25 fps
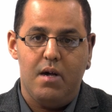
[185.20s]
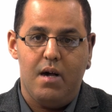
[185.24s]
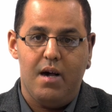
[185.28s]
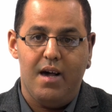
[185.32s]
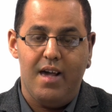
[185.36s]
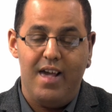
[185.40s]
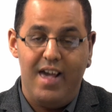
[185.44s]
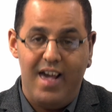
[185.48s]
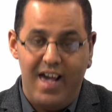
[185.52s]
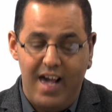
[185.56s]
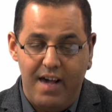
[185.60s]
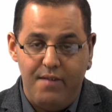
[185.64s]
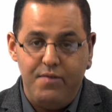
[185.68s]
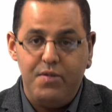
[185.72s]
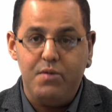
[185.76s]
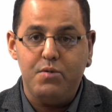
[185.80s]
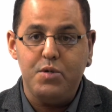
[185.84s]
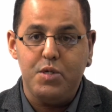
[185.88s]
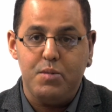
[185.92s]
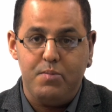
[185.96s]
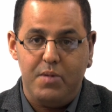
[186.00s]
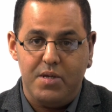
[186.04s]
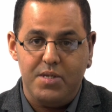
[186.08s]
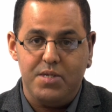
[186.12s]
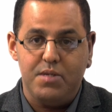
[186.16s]
I have the
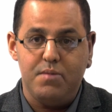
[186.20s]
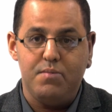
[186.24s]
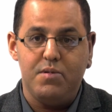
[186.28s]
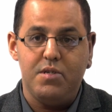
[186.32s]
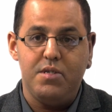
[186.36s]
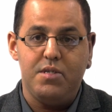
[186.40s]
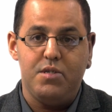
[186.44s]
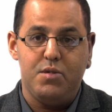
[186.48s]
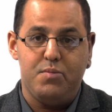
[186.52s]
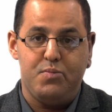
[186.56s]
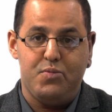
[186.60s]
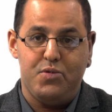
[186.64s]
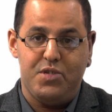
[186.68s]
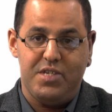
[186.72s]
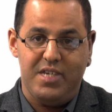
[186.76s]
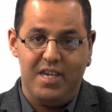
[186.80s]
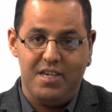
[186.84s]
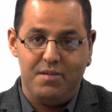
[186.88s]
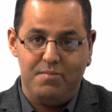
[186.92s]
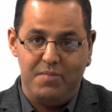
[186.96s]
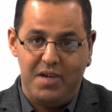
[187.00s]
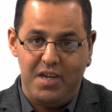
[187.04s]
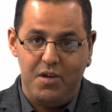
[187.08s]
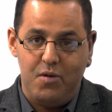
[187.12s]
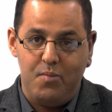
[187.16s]
responsibility to
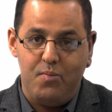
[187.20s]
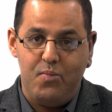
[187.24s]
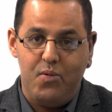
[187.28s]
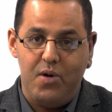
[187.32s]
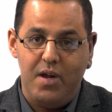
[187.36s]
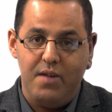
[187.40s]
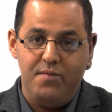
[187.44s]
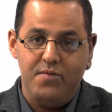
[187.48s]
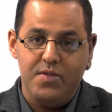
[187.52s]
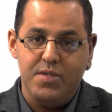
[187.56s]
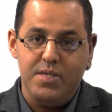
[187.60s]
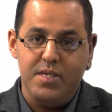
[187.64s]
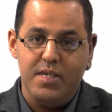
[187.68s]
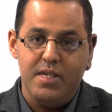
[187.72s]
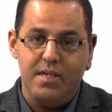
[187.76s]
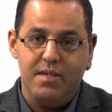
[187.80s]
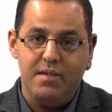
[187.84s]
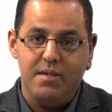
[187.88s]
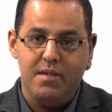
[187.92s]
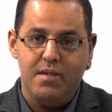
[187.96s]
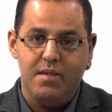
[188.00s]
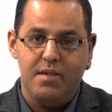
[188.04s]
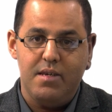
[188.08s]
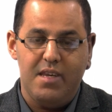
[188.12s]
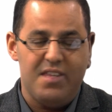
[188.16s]
protect my own privacy,
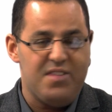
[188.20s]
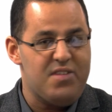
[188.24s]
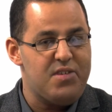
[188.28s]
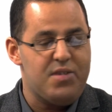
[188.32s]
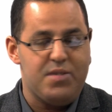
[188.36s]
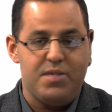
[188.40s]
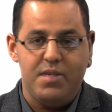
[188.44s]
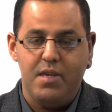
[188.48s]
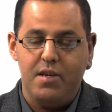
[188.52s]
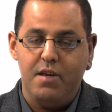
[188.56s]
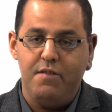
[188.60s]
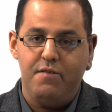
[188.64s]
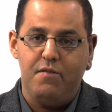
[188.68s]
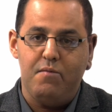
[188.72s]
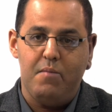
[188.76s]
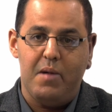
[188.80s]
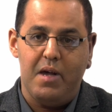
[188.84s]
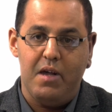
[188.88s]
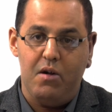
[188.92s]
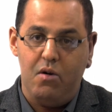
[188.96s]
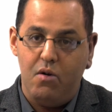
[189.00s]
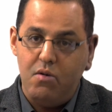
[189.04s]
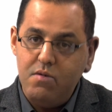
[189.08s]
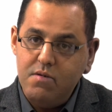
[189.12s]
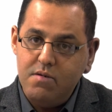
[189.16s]
not necessarily for my
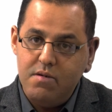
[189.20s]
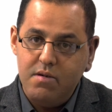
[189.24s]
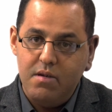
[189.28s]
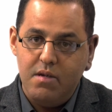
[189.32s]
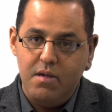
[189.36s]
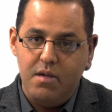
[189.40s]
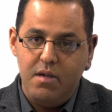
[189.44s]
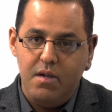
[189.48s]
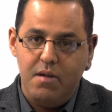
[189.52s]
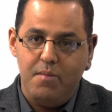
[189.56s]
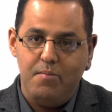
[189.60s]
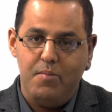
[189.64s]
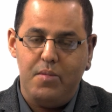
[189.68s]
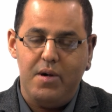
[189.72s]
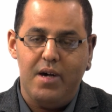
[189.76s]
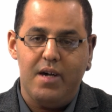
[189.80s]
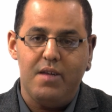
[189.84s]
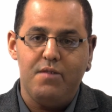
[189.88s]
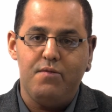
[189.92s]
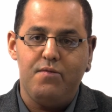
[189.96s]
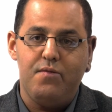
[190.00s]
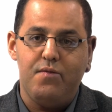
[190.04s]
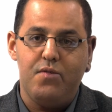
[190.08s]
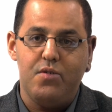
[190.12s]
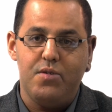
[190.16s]
own,
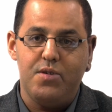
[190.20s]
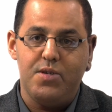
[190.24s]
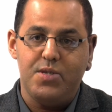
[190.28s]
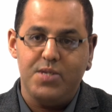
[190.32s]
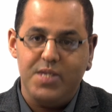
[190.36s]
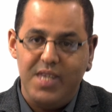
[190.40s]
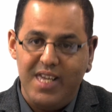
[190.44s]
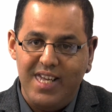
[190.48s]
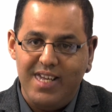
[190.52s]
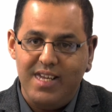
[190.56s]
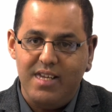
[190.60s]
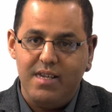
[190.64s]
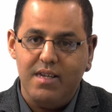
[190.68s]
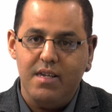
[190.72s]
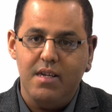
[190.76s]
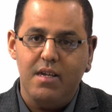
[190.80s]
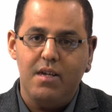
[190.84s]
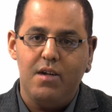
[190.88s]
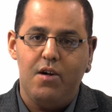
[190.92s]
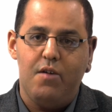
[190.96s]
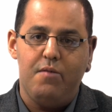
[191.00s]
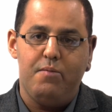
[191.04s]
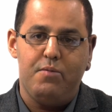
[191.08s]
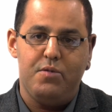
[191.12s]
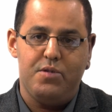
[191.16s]
but for the sake
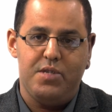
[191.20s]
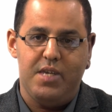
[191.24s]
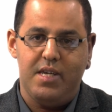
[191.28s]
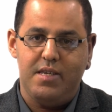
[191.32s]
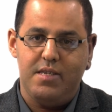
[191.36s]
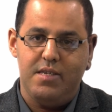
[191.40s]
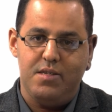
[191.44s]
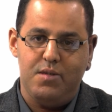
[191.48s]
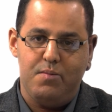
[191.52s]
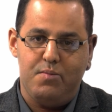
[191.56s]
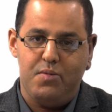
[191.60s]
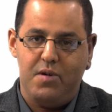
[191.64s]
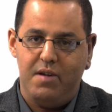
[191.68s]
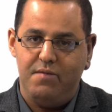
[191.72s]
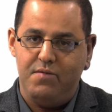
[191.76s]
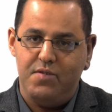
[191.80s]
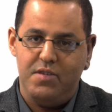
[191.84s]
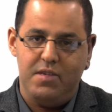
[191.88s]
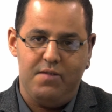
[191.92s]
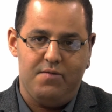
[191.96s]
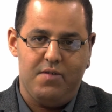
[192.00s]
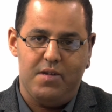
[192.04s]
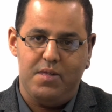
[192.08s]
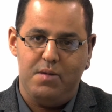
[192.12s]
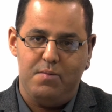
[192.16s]
of protecting the
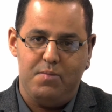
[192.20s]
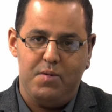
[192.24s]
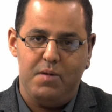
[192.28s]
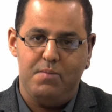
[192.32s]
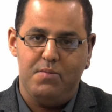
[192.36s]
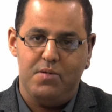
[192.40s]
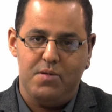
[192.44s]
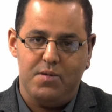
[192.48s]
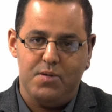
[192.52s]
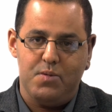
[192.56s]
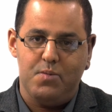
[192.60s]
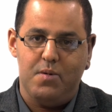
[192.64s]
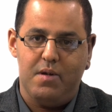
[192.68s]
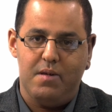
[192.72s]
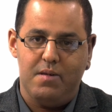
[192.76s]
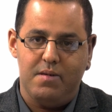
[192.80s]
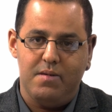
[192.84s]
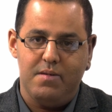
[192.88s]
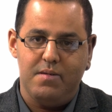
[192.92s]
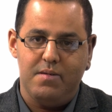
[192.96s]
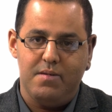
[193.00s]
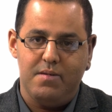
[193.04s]
privacy of other people as well.